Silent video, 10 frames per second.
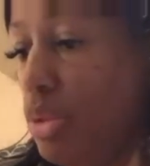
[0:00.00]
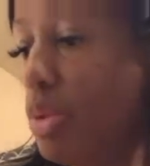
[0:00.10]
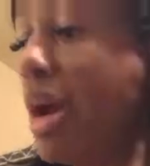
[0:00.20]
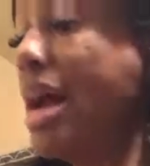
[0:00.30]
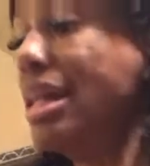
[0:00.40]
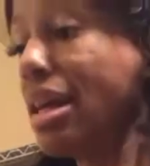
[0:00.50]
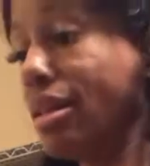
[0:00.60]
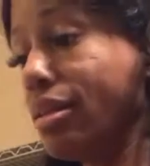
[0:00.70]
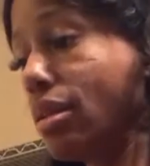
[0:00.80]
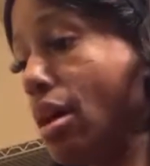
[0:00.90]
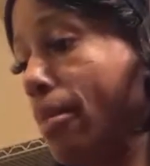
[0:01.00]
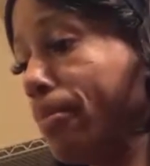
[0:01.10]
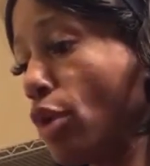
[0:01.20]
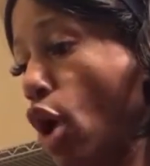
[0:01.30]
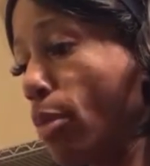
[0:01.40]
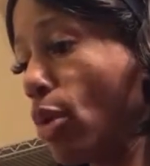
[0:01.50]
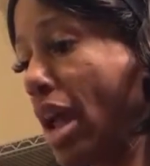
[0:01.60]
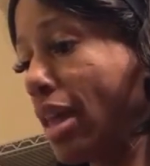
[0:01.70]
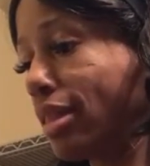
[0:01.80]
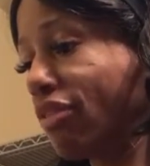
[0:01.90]
Ooh, now this
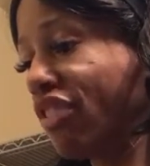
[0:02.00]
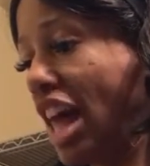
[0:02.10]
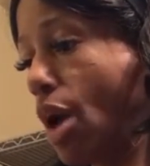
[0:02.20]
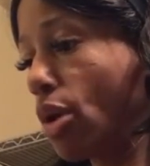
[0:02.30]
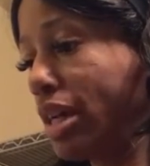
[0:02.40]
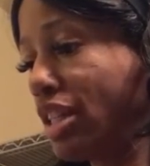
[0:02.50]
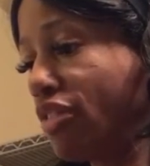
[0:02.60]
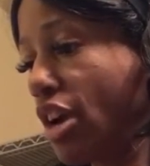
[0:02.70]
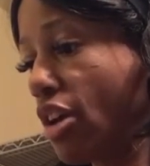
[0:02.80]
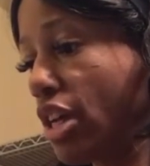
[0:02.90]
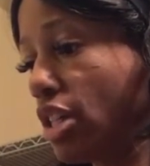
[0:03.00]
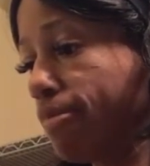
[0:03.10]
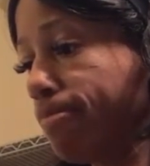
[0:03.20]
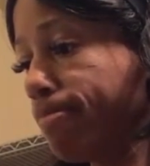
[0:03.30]
Amaranth flour is very